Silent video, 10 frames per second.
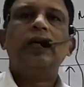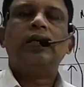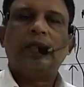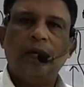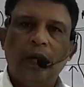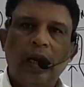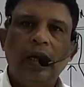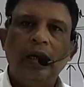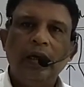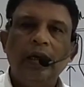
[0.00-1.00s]

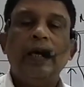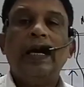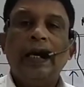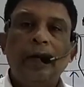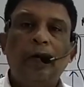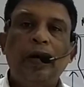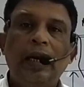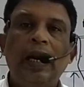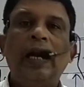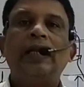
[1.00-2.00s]
Similarly, if we
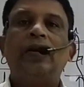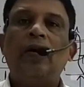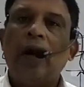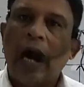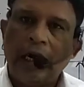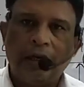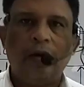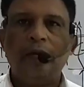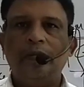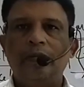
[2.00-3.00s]
relate the
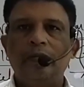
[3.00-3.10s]
atom,